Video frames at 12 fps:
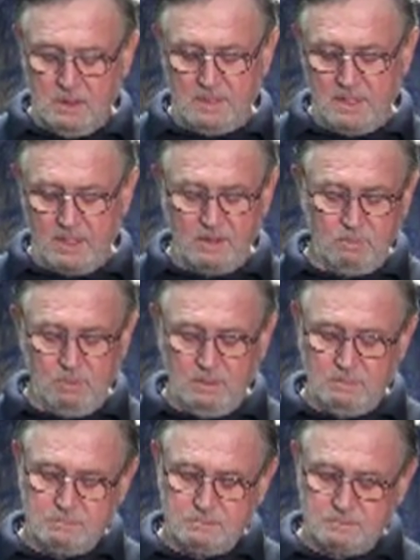Another
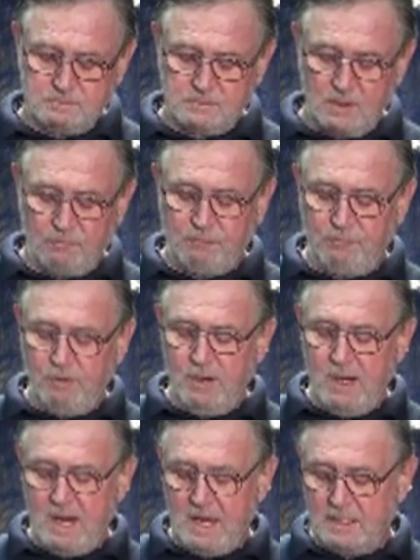one, a
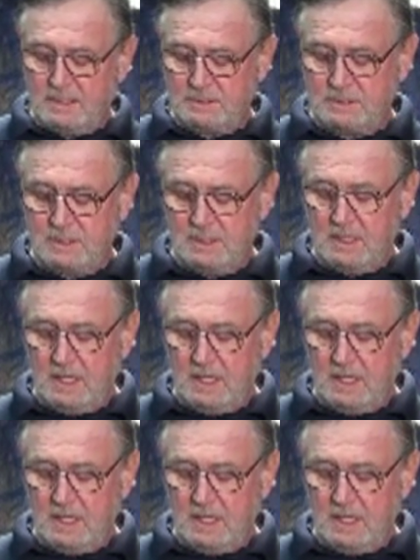friend has